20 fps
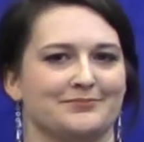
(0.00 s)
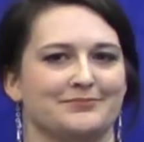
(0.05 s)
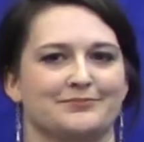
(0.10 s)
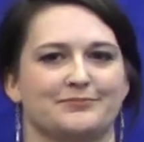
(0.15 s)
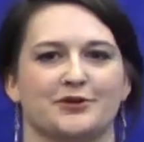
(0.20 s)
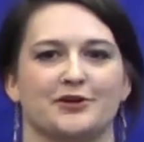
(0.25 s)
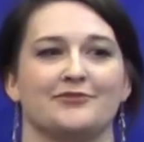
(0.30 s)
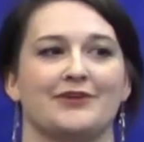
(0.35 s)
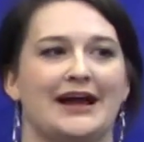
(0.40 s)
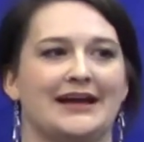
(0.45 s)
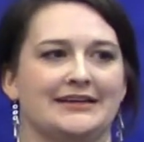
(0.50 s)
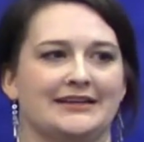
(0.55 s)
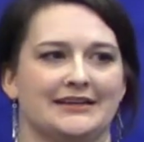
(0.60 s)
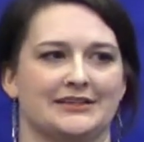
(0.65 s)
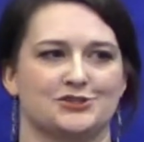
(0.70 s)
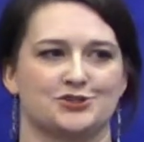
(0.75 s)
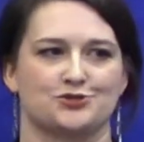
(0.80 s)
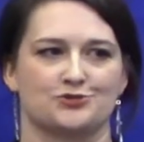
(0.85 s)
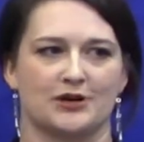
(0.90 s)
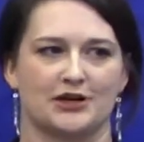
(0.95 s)
providing
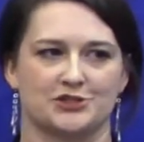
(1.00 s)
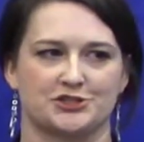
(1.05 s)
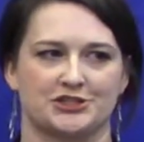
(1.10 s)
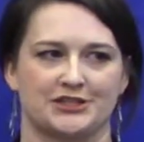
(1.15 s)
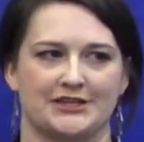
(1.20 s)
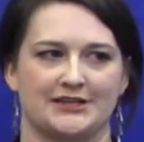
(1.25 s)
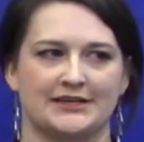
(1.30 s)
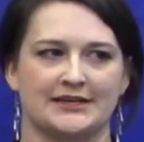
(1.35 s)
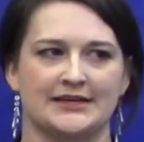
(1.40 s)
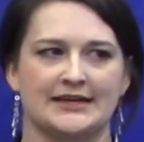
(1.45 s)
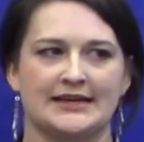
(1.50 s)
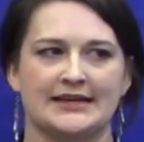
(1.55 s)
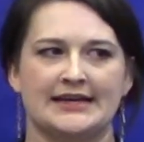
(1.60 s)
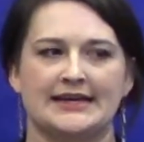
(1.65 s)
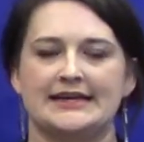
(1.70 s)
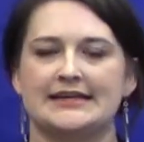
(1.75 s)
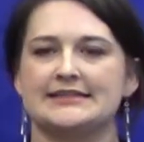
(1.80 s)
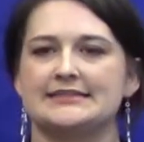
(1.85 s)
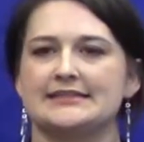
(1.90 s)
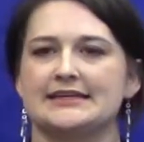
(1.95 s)
instruction?
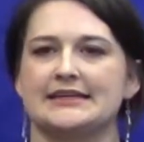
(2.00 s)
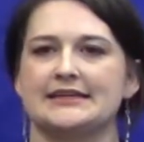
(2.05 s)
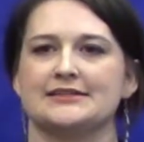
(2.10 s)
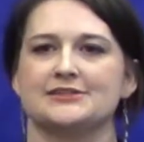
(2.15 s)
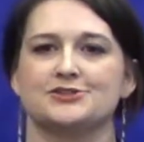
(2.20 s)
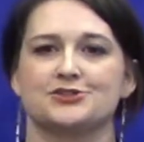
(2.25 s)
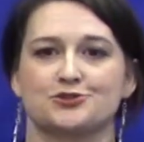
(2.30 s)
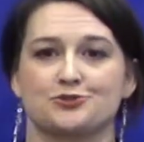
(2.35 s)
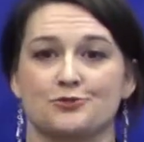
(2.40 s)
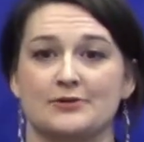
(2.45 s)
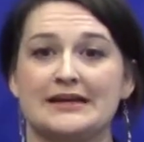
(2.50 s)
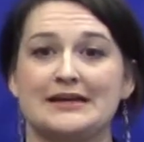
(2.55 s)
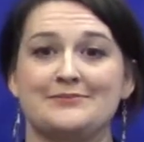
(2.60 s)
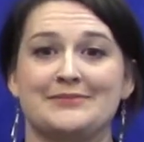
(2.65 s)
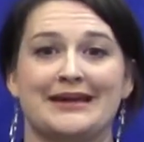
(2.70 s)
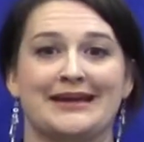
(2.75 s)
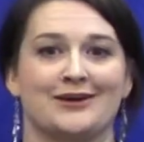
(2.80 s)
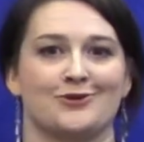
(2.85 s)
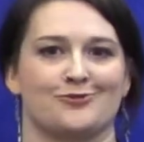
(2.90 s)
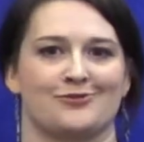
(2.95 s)
Is it
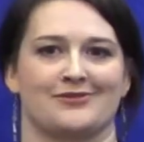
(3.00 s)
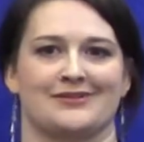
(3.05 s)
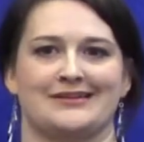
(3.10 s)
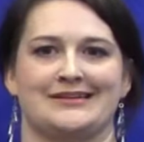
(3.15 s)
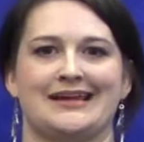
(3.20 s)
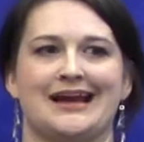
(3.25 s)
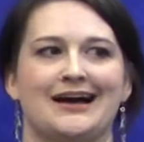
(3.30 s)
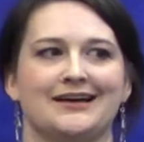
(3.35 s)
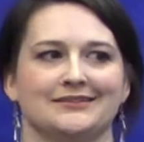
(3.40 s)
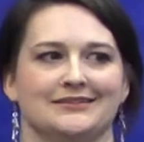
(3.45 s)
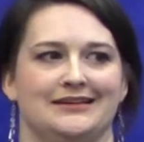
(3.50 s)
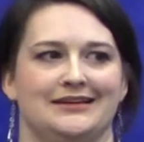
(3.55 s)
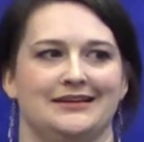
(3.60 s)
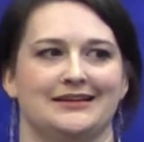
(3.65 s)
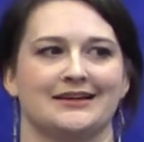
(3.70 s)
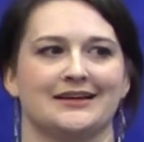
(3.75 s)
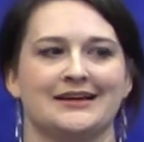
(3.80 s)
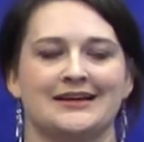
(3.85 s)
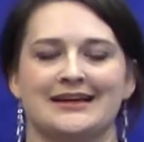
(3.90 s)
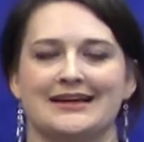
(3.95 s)
screaming or
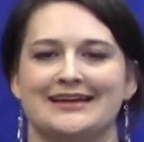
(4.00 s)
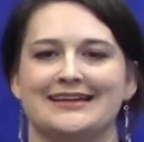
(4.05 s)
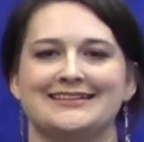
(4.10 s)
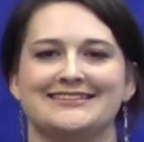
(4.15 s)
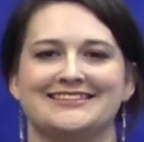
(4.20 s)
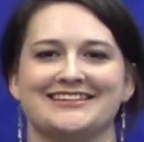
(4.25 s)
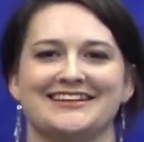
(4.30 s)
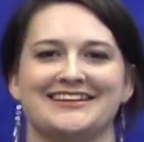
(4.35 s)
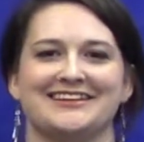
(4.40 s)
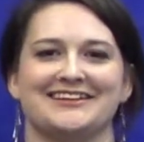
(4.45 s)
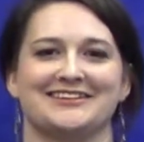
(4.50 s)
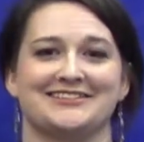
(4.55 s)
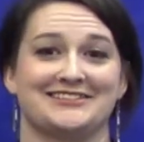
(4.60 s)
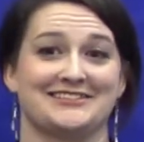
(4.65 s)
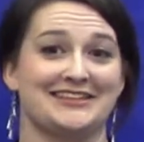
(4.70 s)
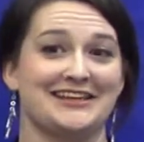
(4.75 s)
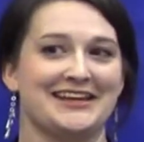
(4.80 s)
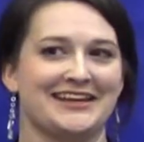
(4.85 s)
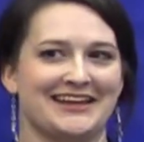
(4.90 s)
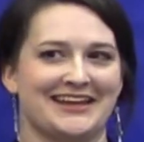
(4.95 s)
yelling? Is it
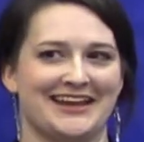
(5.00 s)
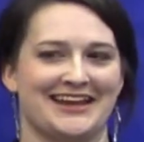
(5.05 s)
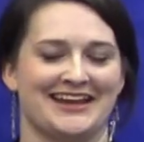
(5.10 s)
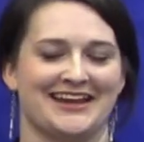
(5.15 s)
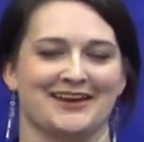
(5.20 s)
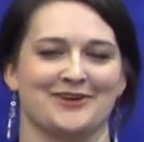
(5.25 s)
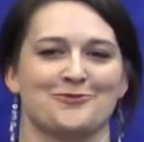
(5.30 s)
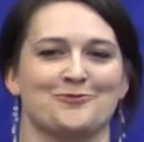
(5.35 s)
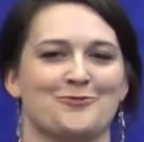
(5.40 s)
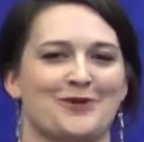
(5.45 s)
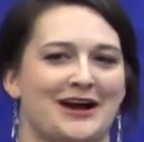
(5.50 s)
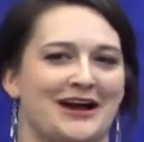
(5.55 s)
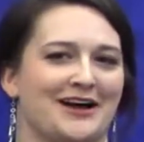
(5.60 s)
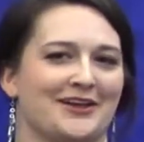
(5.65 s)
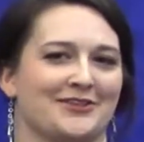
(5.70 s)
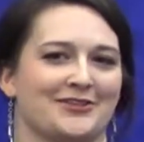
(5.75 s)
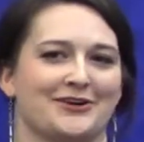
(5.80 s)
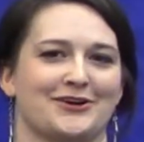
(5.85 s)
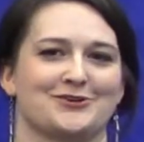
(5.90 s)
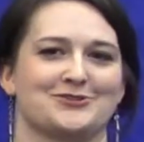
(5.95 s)
singing
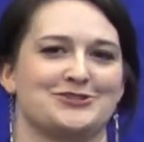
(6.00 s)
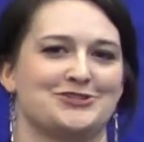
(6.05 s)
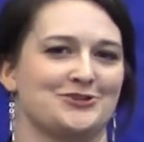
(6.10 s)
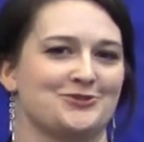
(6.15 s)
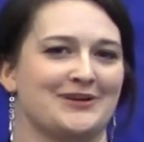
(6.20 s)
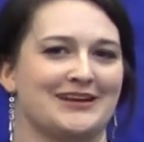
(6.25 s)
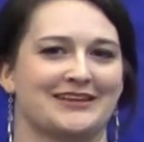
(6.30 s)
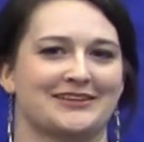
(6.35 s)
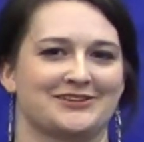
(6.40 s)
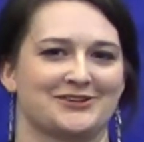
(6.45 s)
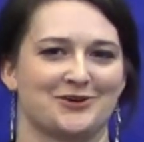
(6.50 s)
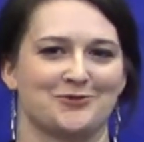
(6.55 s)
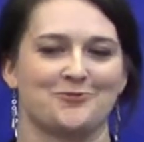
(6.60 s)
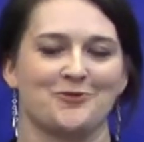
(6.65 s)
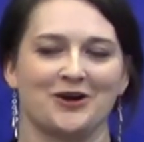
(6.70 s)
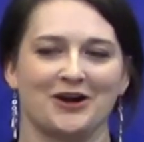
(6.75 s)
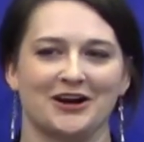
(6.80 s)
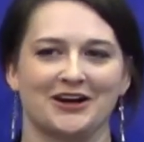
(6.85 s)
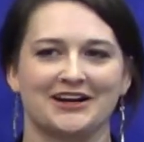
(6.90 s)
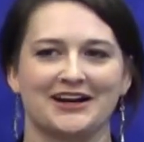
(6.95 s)
while they're doing their
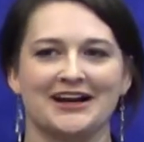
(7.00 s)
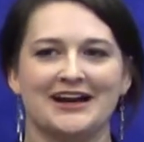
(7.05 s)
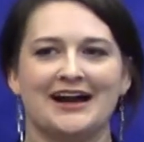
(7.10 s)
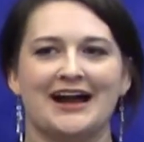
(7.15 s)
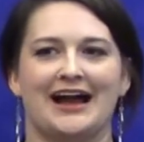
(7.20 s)
work?